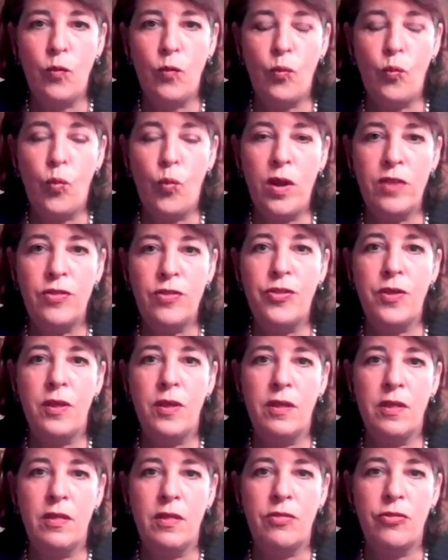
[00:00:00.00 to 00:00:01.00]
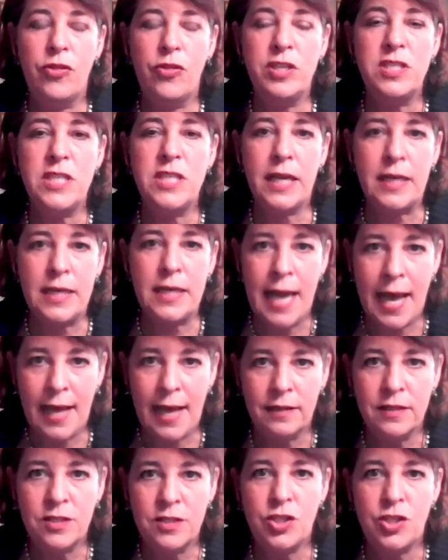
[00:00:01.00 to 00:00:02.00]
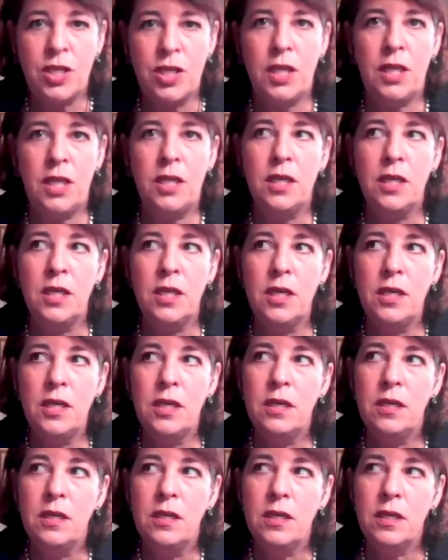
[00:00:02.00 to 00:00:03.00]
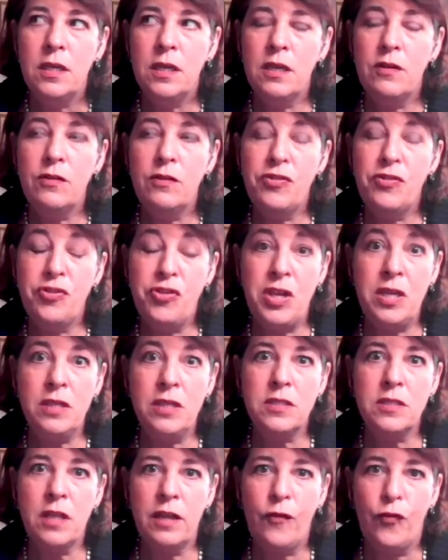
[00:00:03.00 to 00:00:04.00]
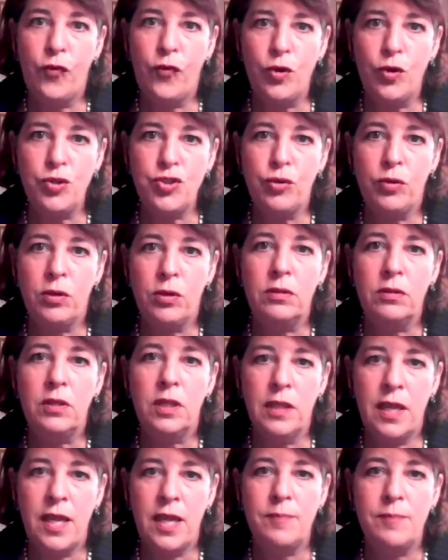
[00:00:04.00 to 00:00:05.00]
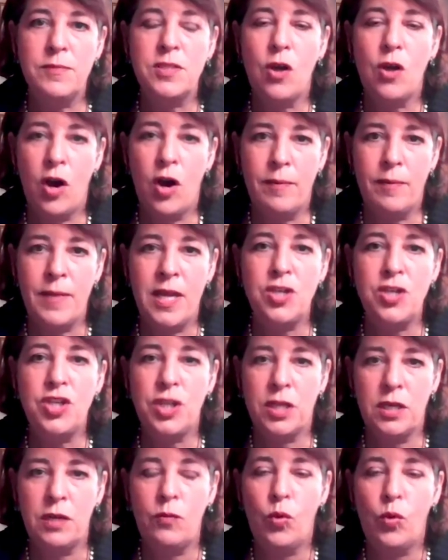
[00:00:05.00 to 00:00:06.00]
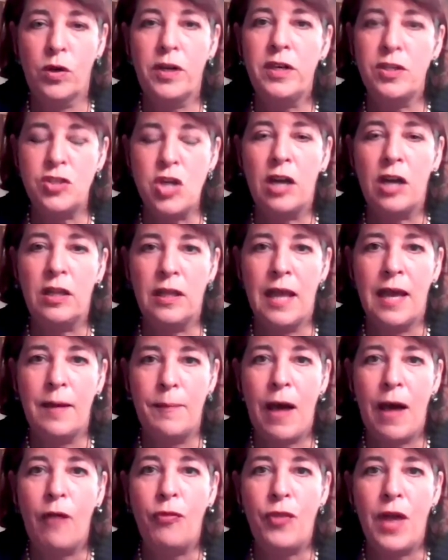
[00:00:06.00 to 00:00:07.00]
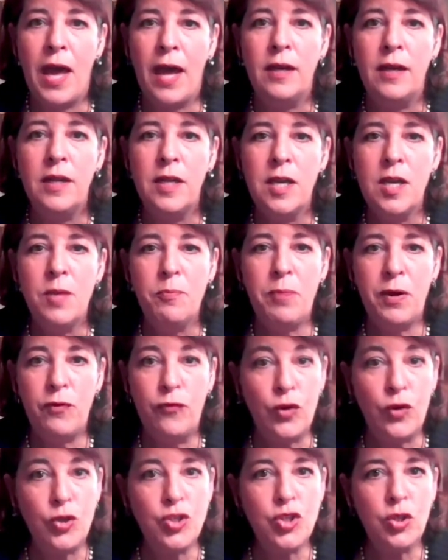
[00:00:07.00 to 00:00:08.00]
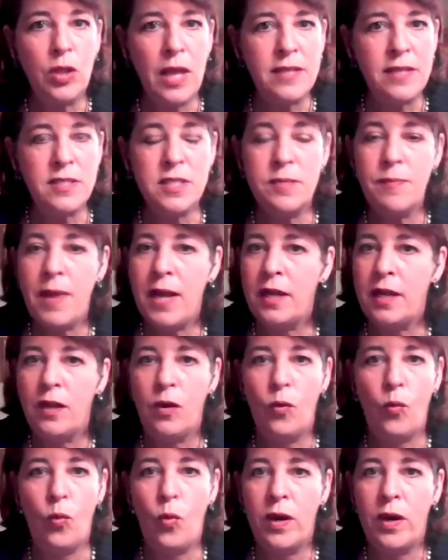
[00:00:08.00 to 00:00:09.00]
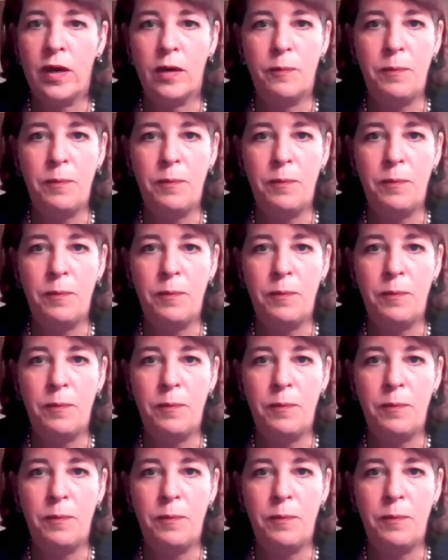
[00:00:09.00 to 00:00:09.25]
with the technology, things like virtual claims automation, and we're going to talk a lot about that. But virtual estimating, where